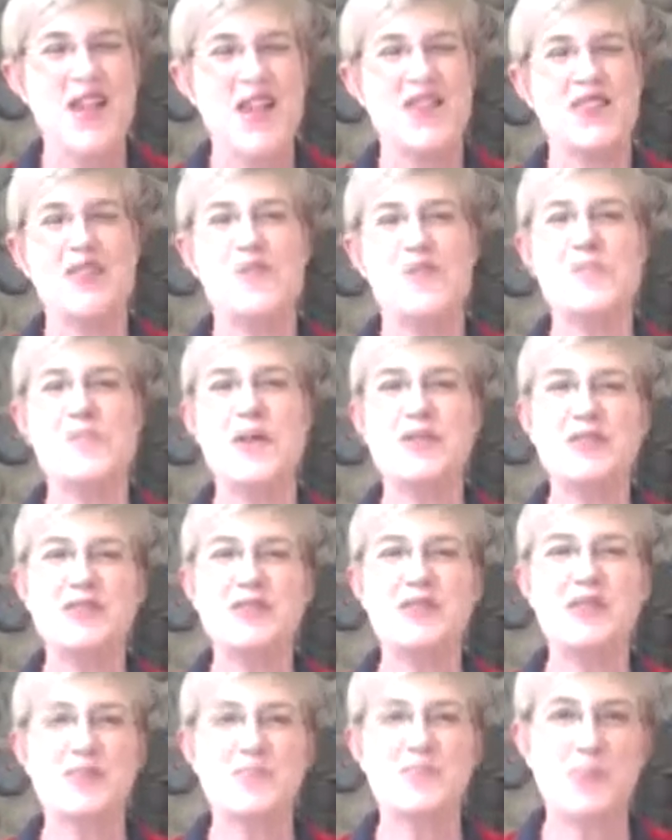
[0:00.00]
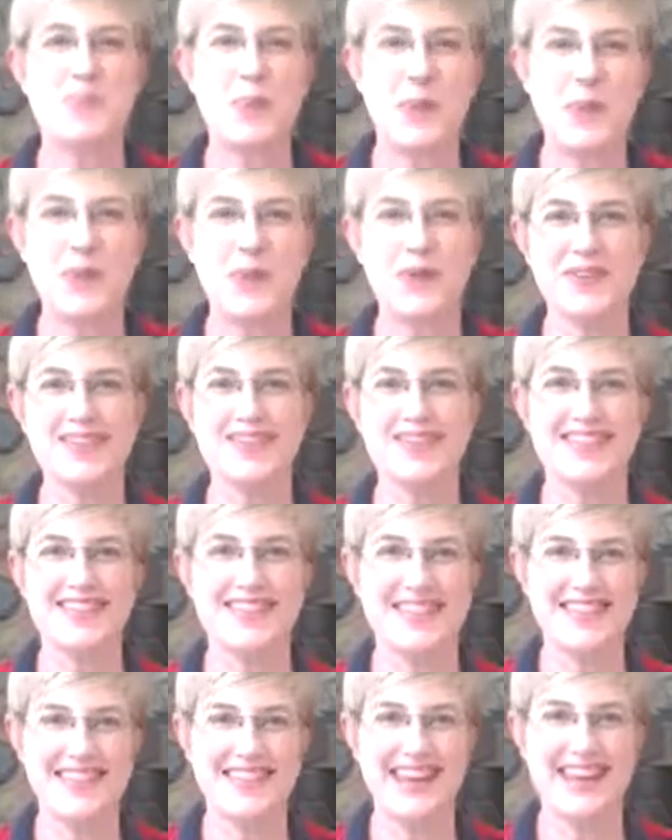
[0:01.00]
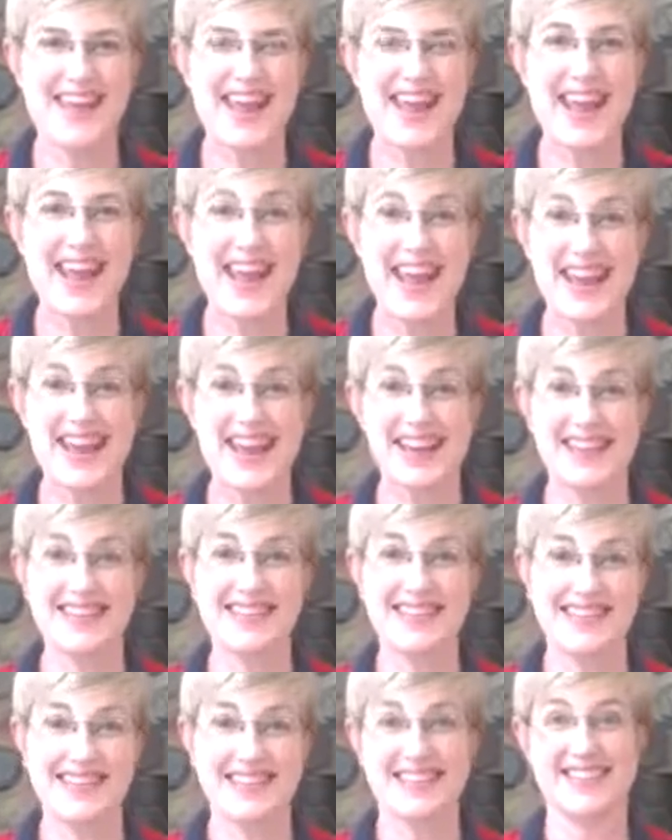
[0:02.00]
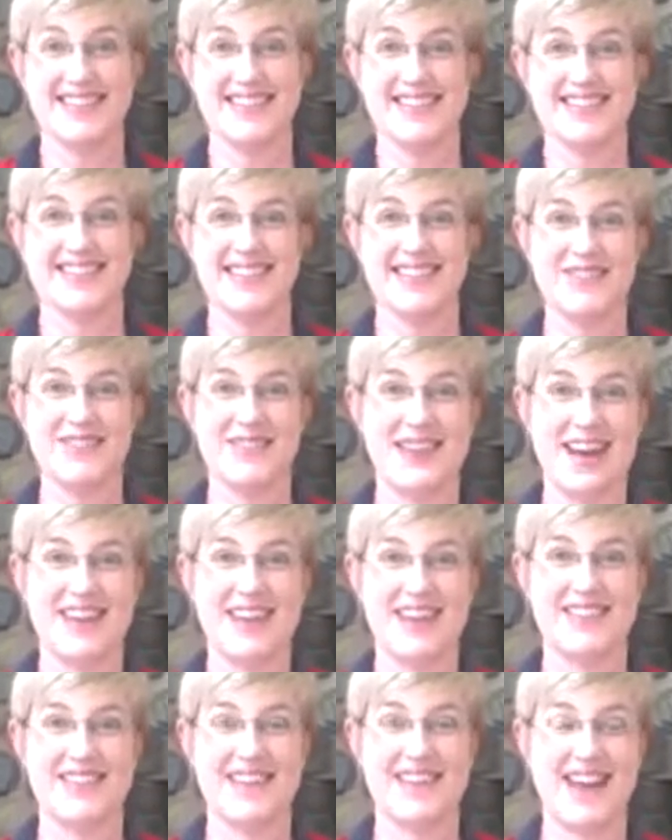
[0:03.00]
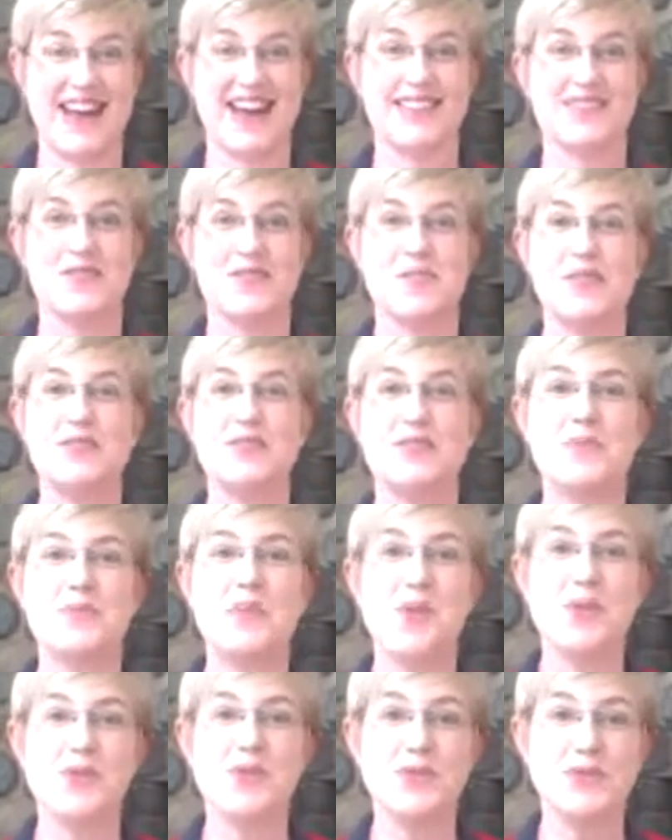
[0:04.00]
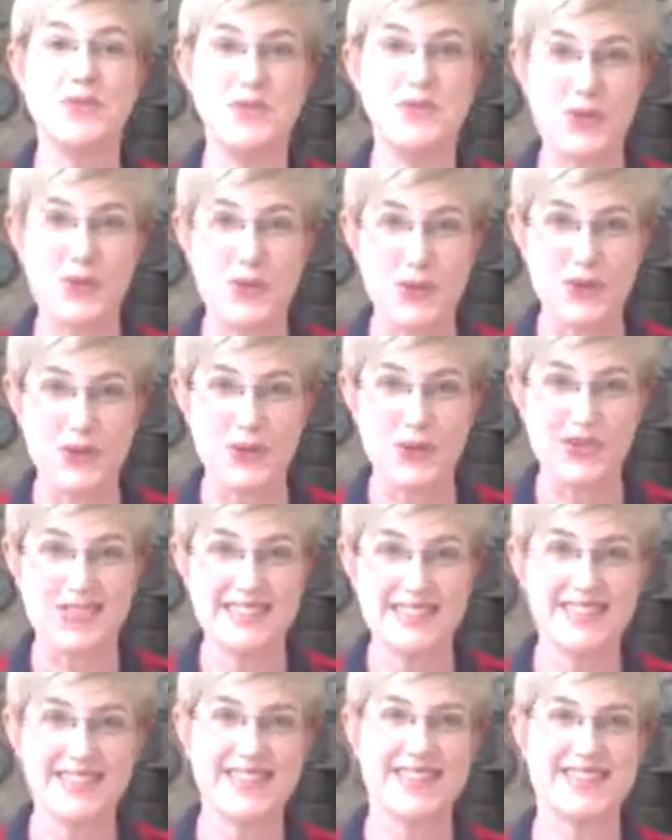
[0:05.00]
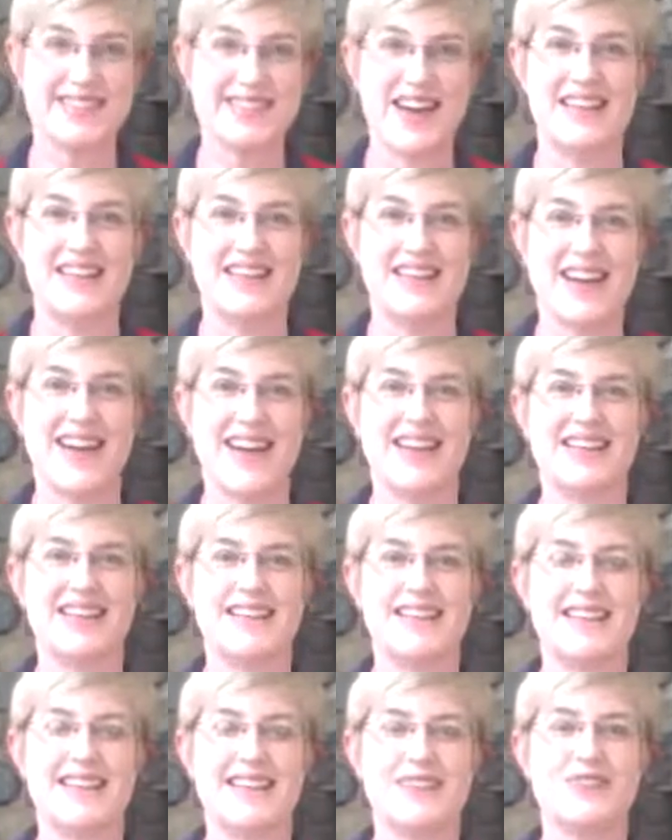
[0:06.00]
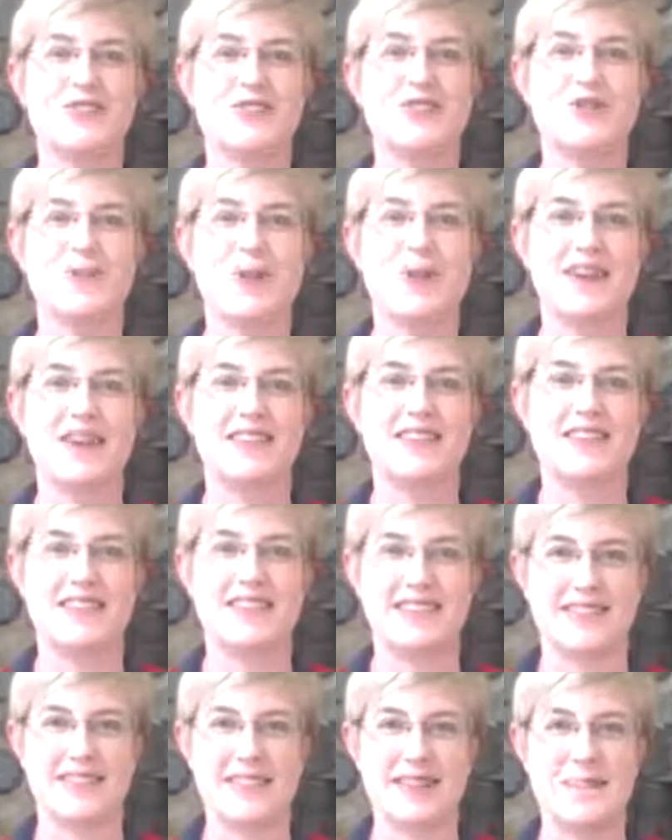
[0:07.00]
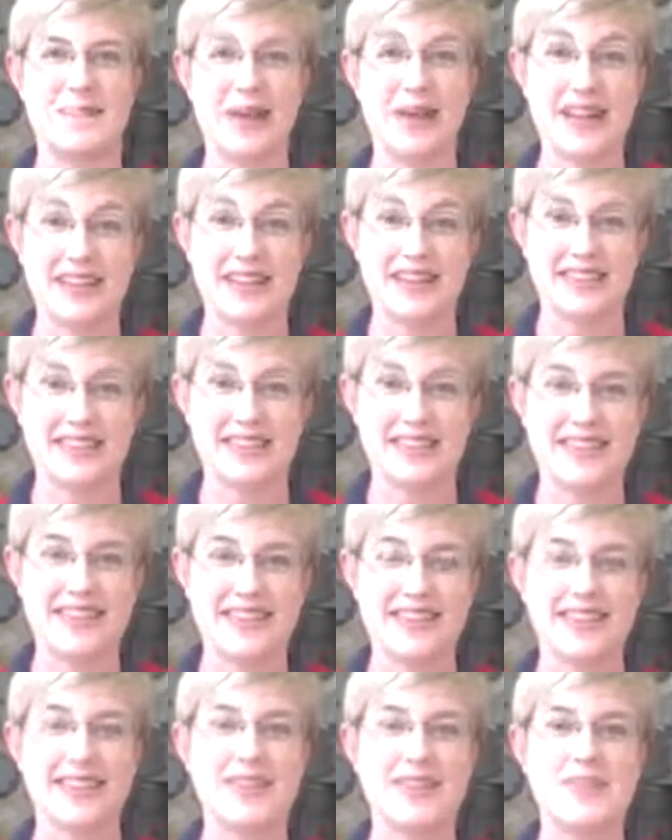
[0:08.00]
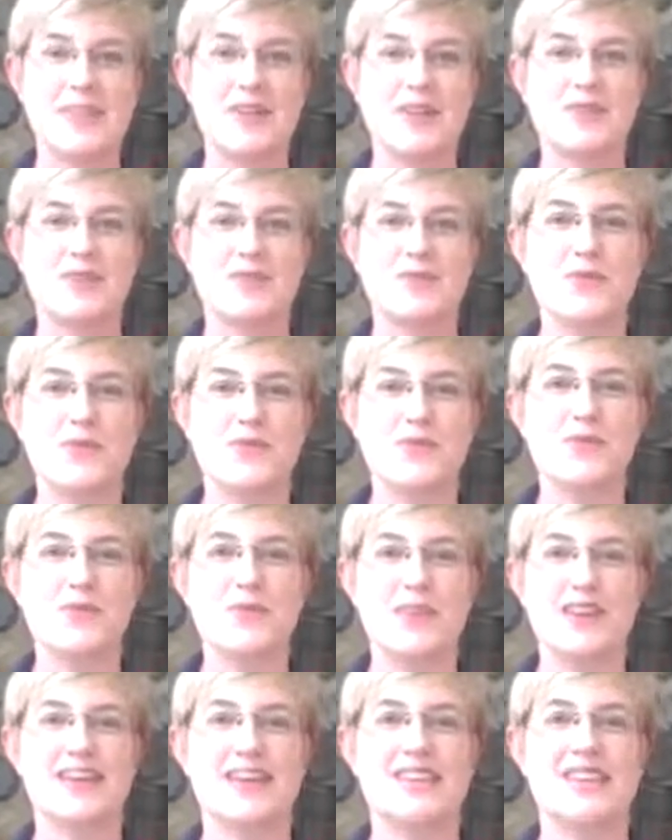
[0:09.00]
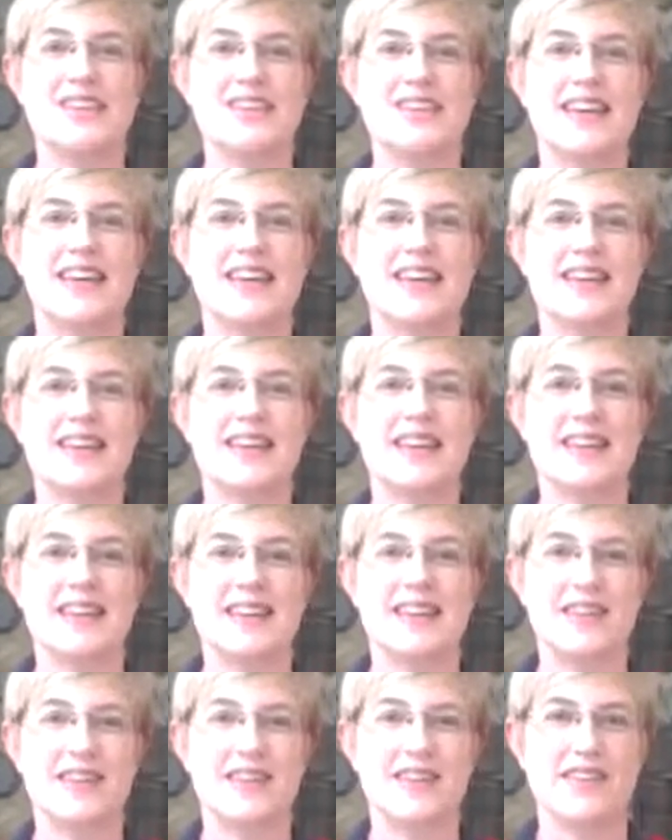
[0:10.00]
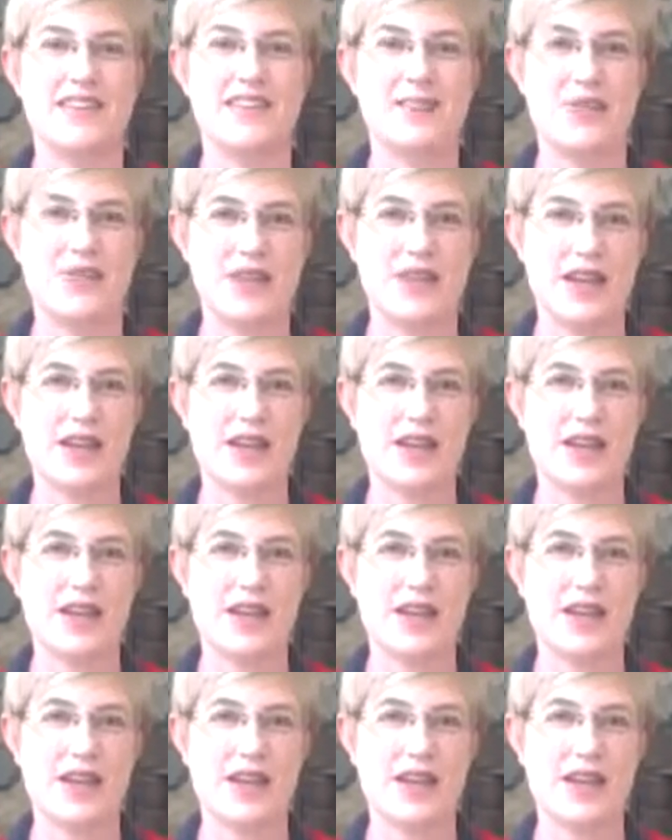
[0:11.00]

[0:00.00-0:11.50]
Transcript: The most important aid that a rider has, the most important tool that a rider has in their toolbox is their mind, because we're the ones that think